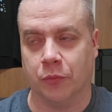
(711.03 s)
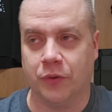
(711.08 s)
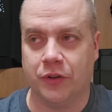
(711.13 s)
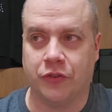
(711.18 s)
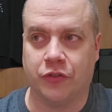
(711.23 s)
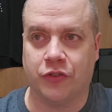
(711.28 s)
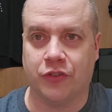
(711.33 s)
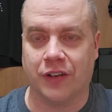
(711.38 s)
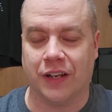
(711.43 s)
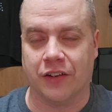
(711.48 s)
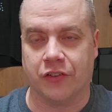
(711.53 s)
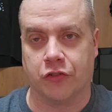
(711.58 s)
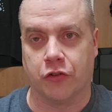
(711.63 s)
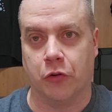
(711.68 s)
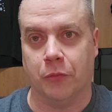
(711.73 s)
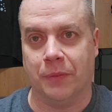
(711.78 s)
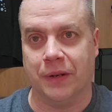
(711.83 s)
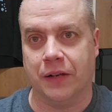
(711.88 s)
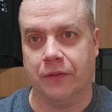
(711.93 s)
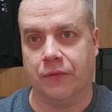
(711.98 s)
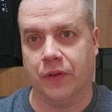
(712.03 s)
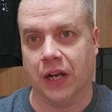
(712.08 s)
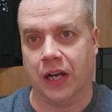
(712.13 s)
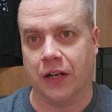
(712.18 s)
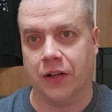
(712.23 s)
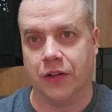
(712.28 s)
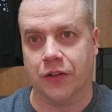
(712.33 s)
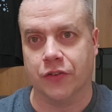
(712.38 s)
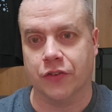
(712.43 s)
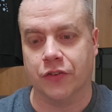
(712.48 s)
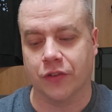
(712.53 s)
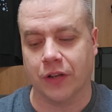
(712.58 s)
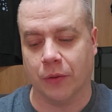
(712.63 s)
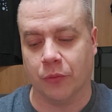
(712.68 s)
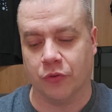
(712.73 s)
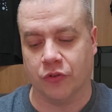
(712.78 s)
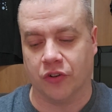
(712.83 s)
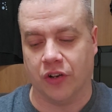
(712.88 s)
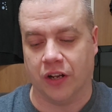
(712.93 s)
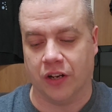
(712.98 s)
which was a nice little bit of violence. That
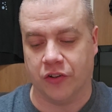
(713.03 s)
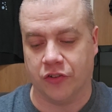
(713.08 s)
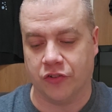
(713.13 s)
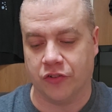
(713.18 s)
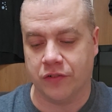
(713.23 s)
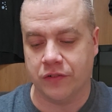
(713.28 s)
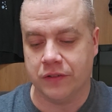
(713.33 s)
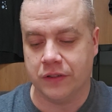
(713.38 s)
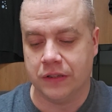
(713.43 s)
was nice.